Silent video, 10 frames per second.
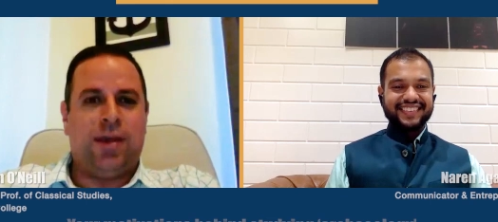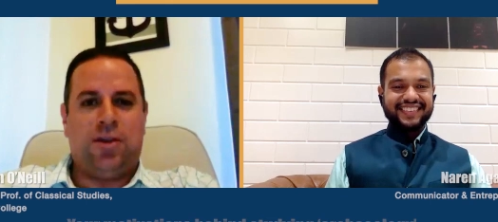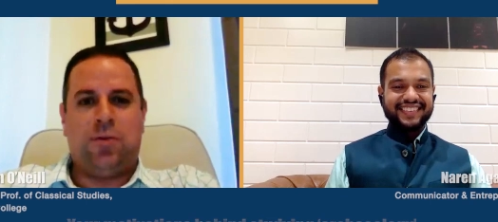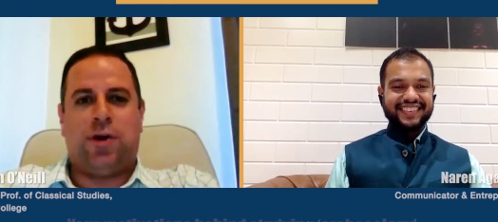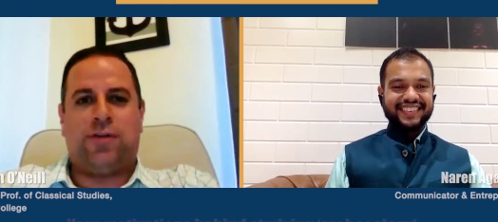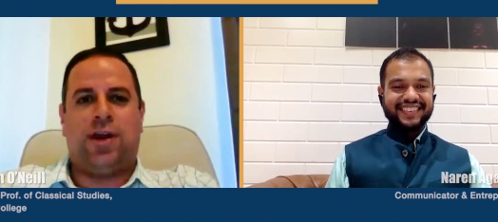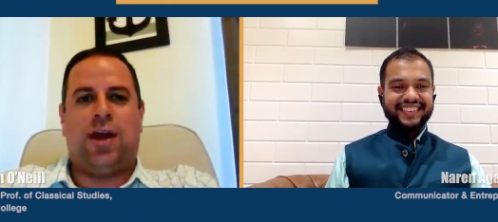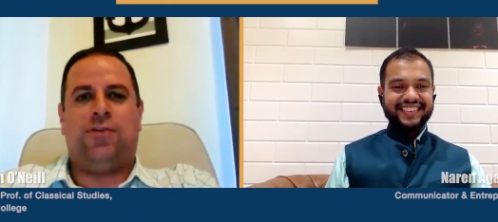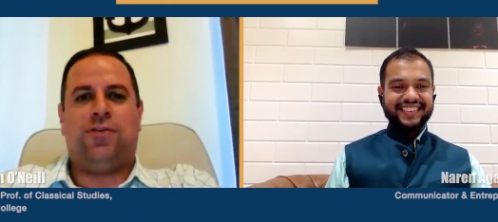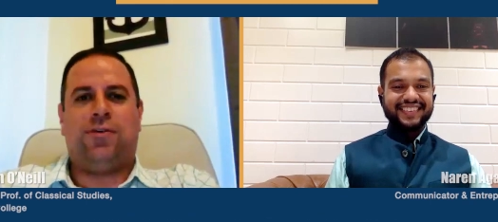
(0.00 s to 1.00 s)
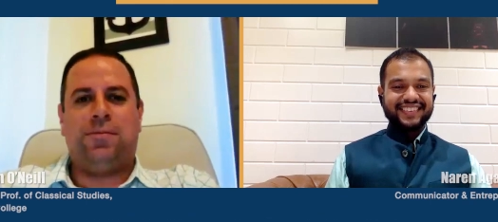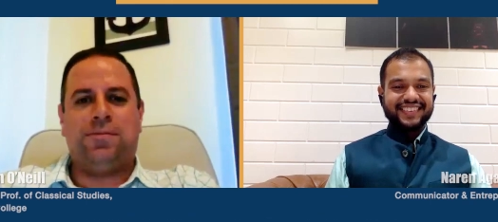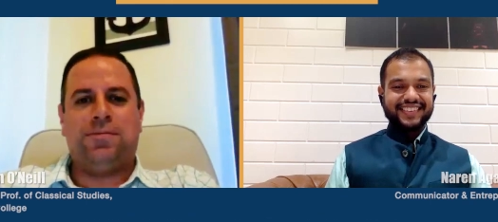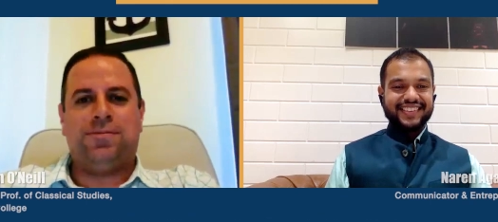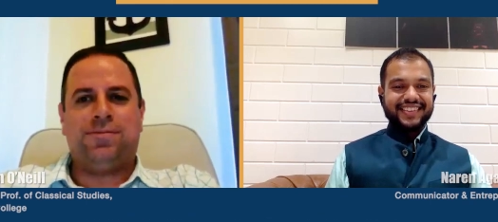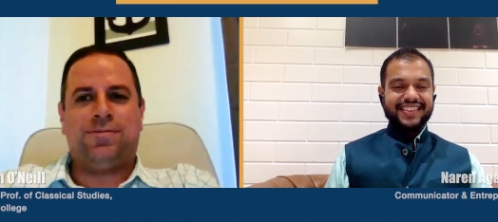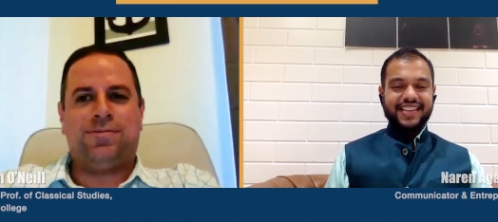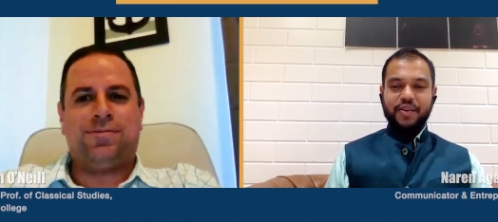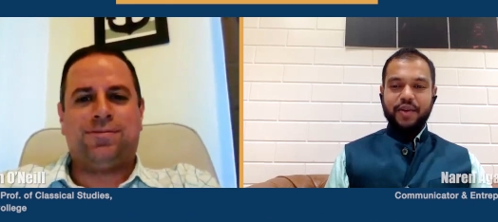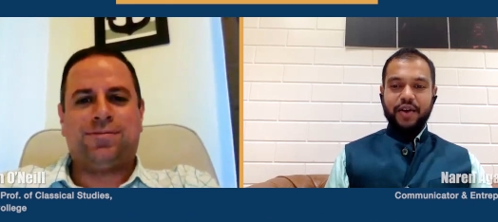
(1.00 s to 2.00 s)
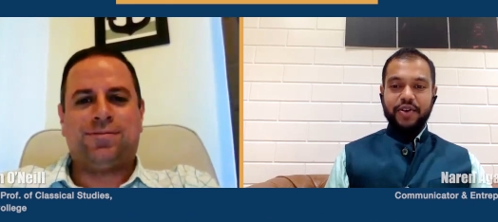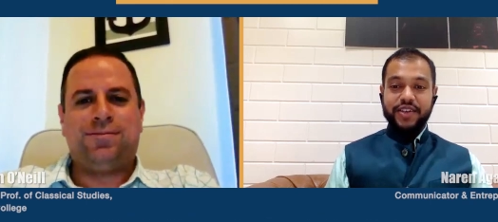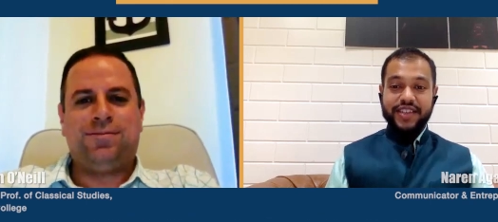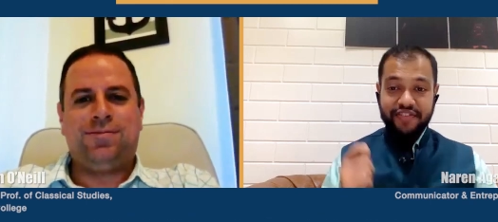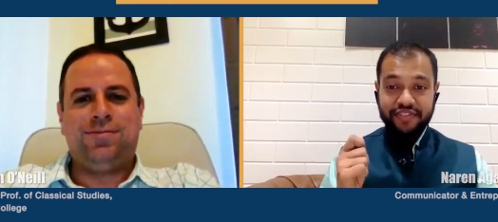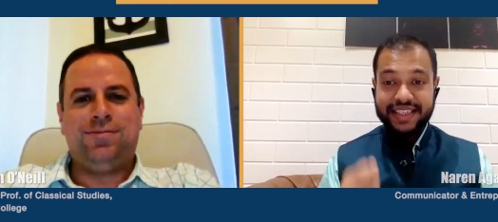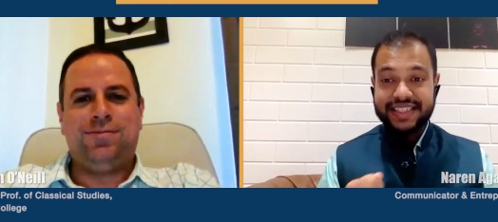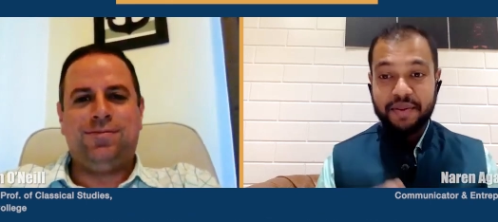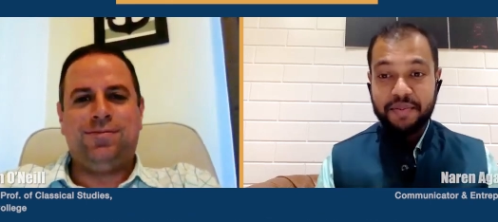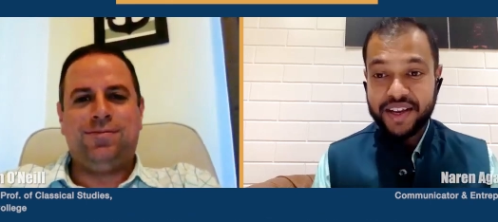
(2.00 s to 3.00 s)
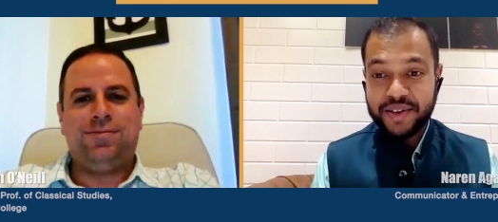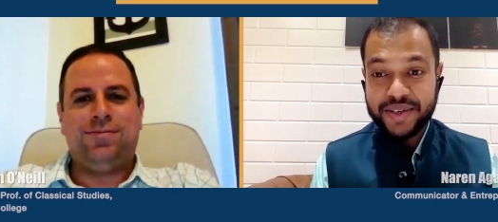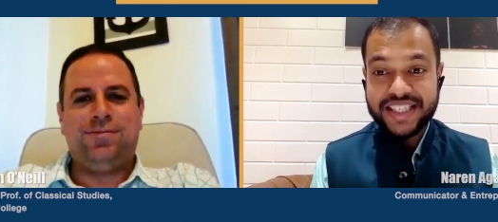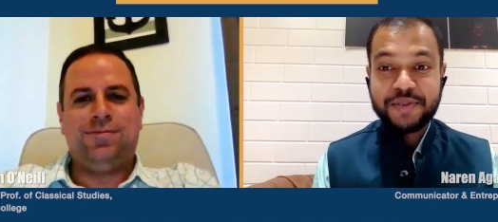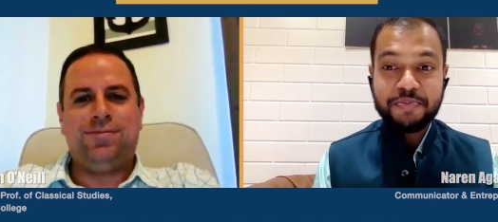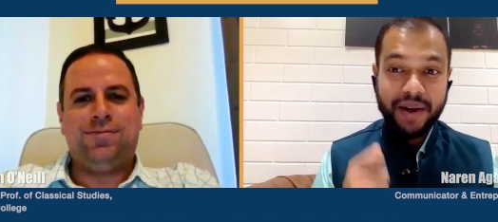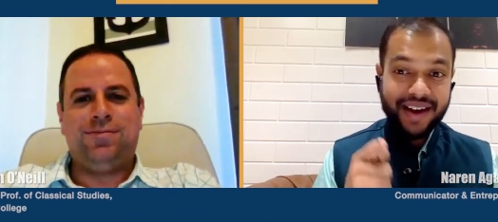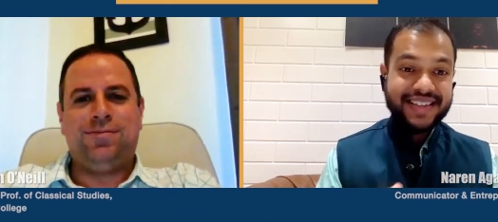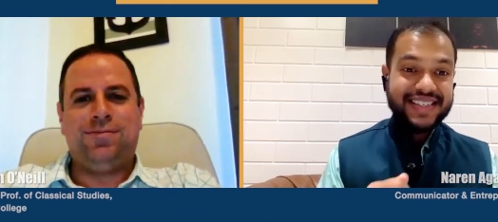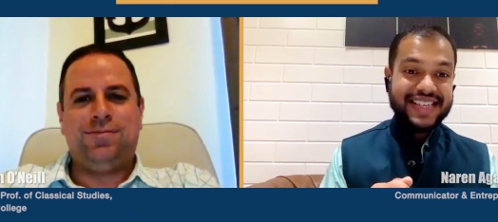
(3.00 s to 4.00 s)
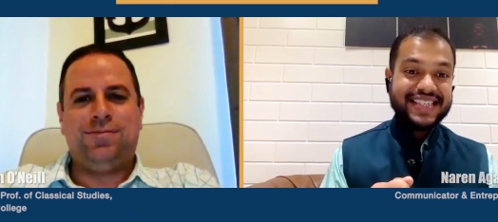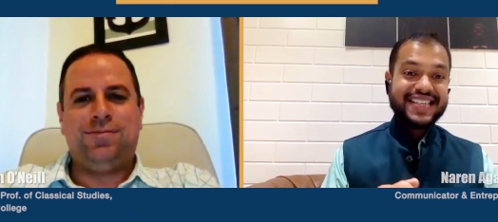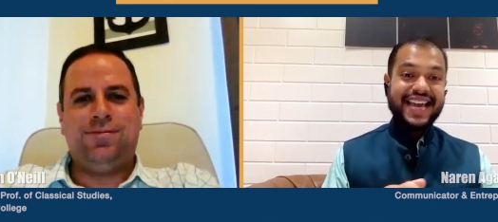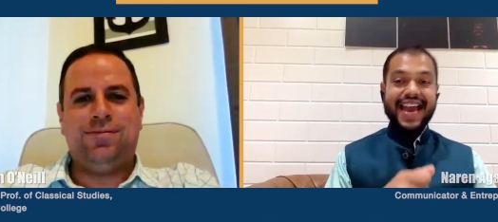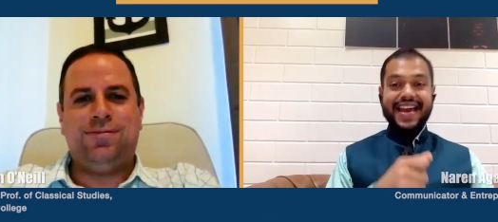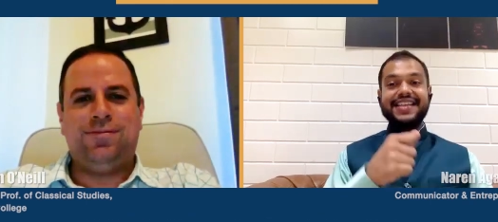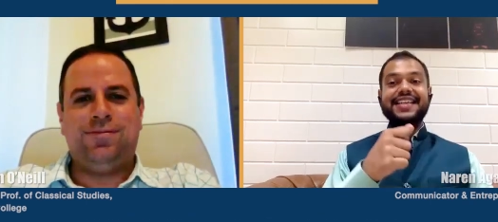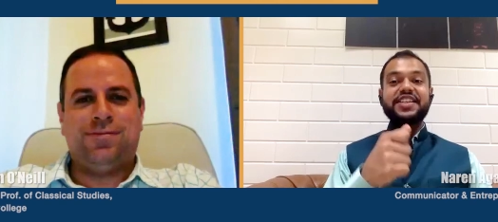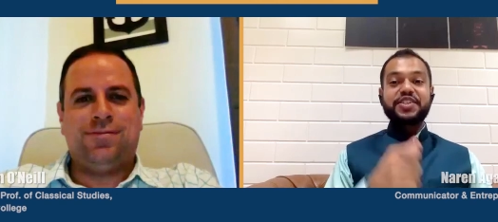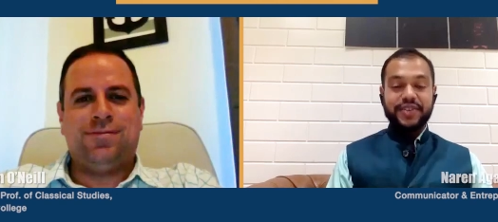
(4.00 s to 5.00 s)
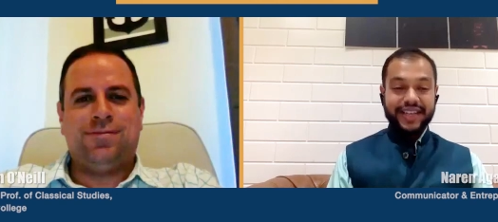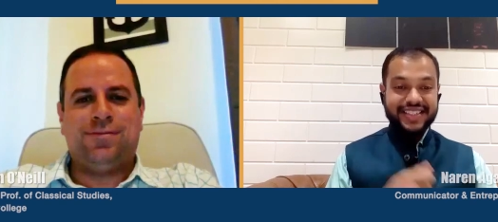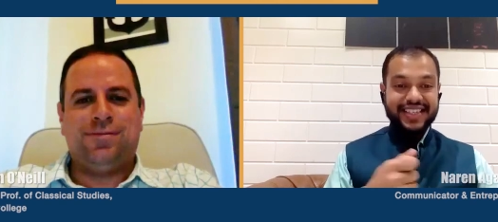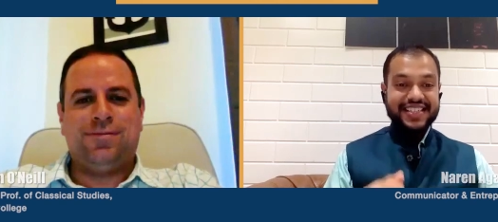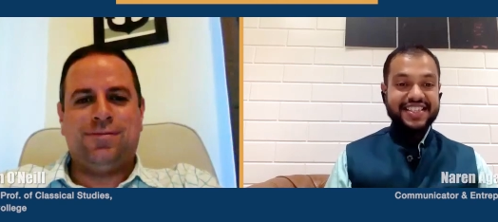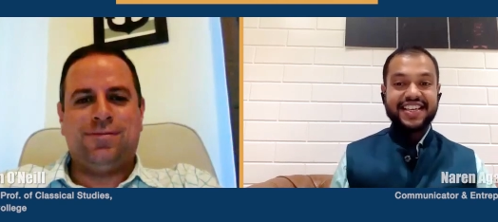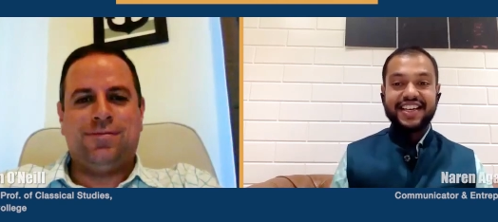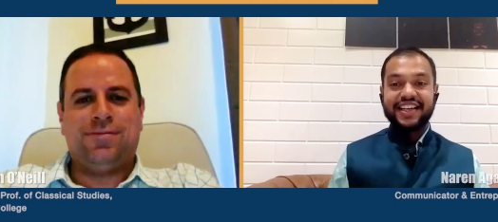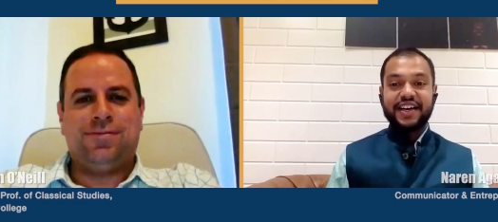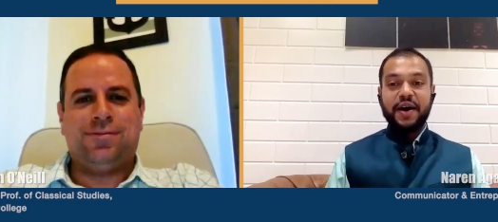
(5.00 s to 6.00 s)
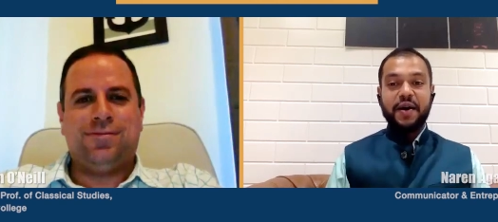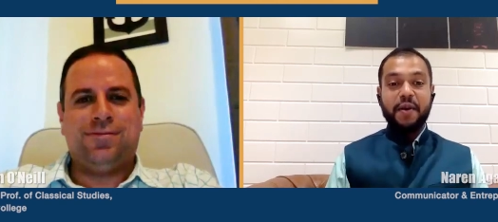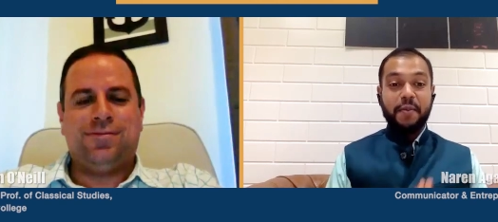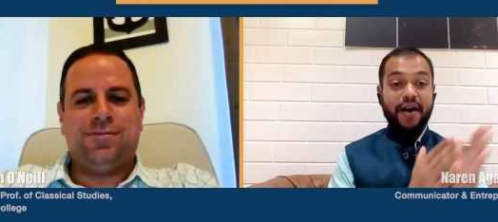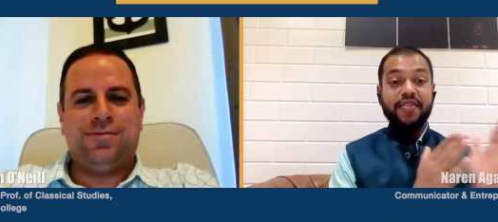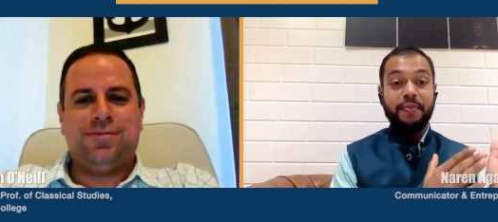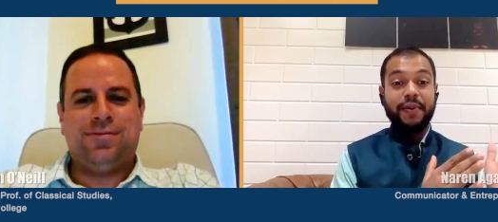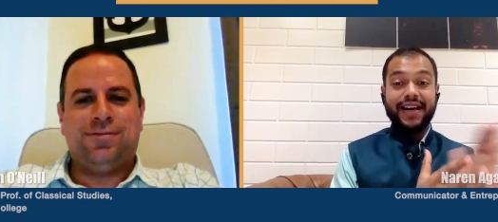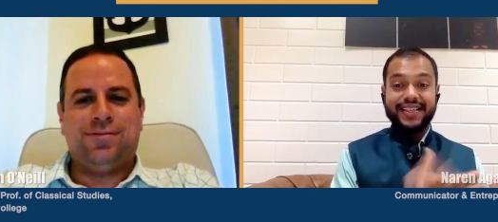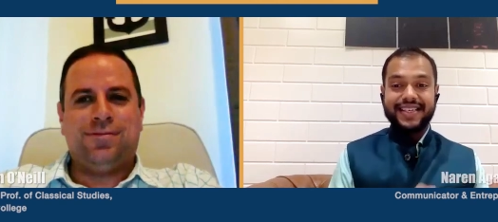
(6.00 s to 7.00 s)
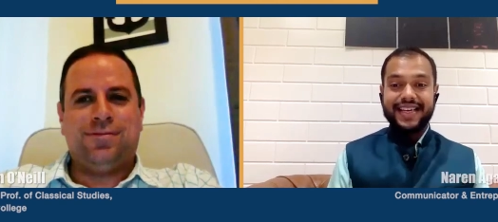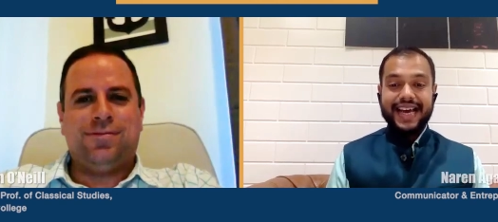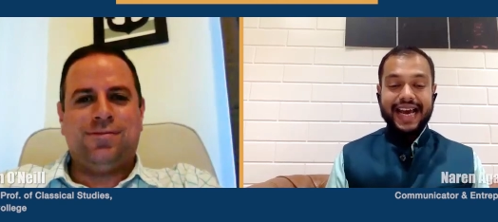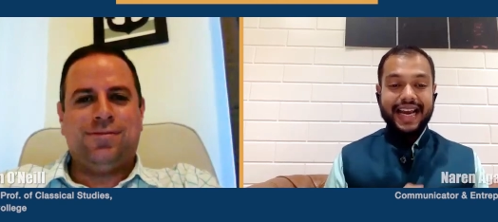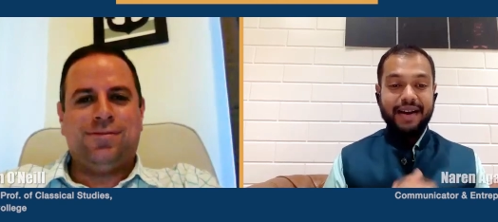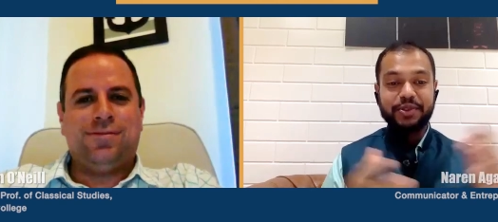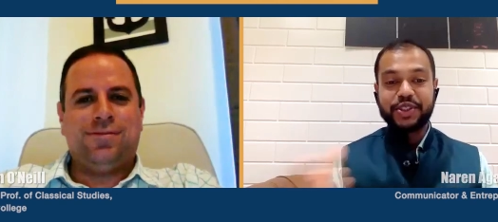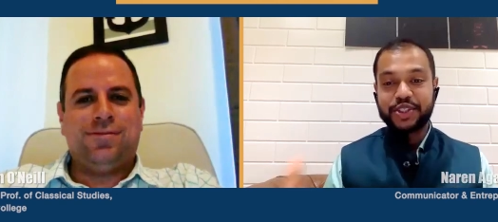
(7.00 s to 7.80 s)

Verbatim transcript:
Speaker 1: in the present age.
Speaker 2: Wow, you're definitely somebody who inspires us and intrigues us uh, about the past, and I'm